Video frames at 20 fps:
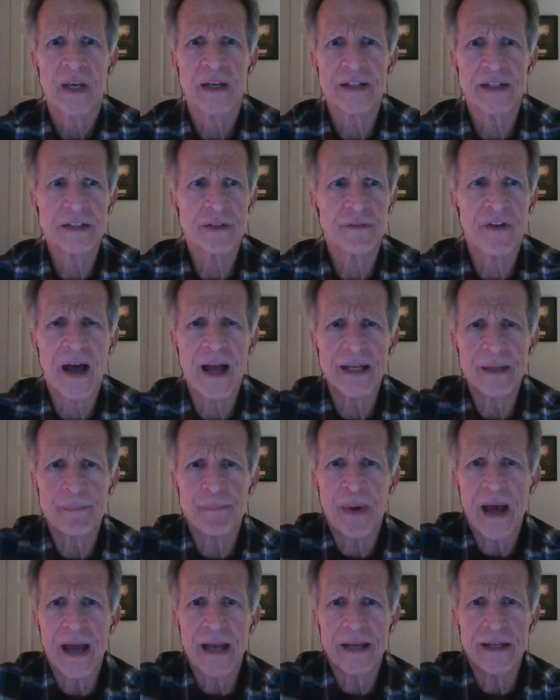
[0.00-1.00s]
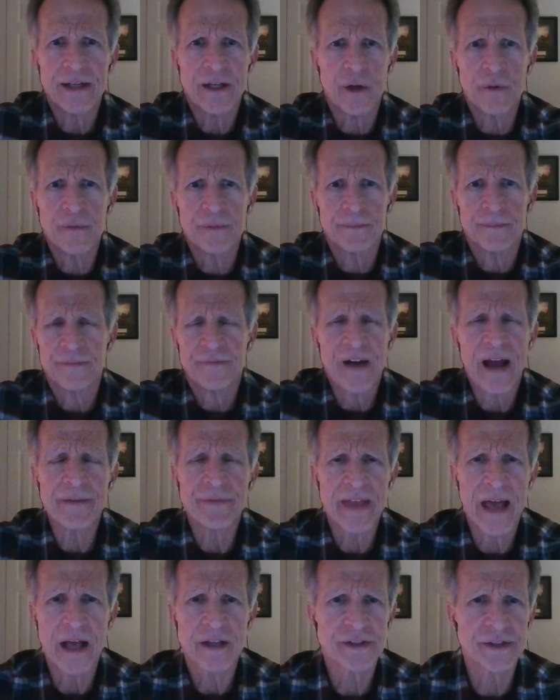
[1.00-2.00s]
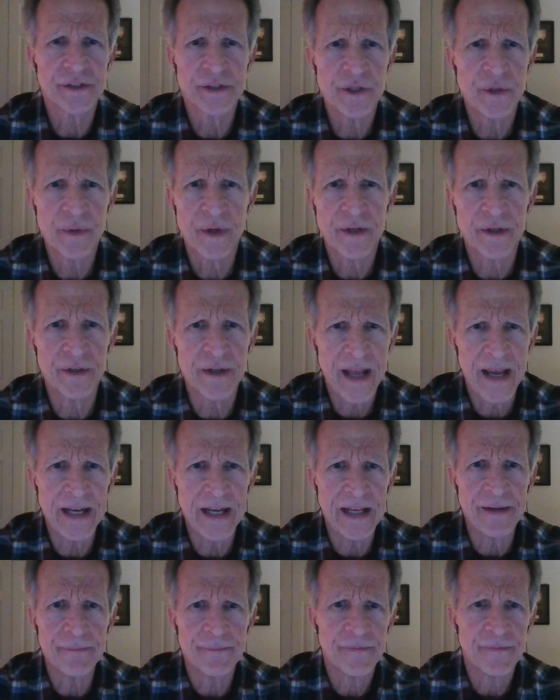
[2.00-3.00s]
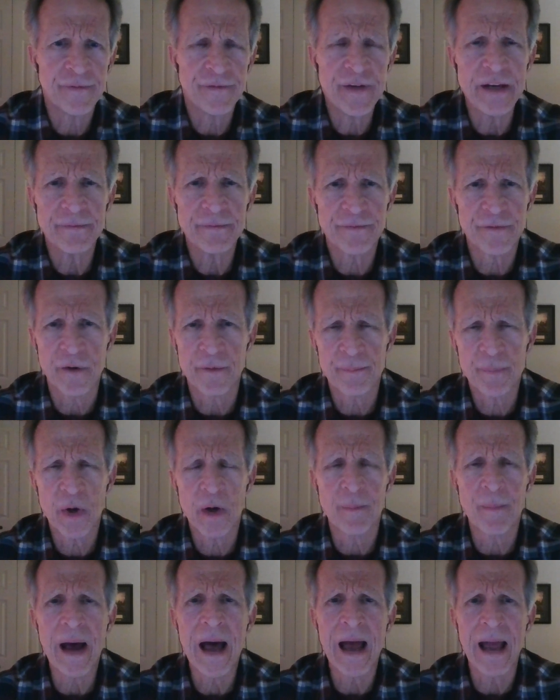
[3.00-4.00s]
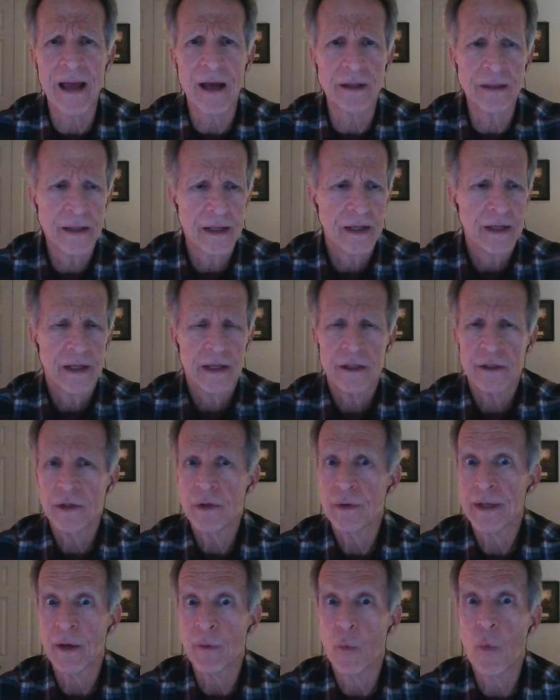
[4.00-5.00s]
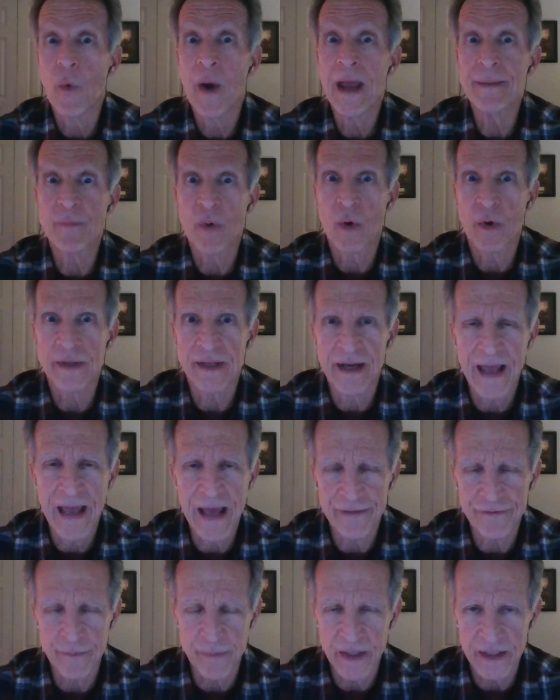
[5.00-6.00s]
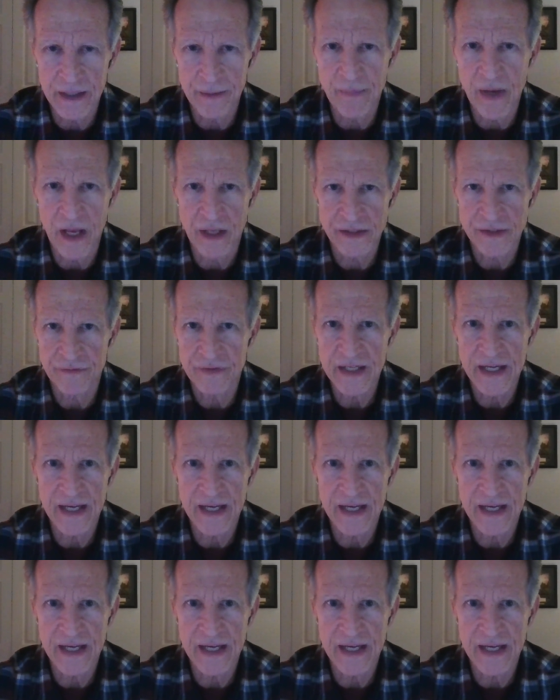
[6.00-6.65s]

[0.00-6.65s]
and then divide it by, you know, 5,280 feet for, per mile, you get way more than a half a million miles of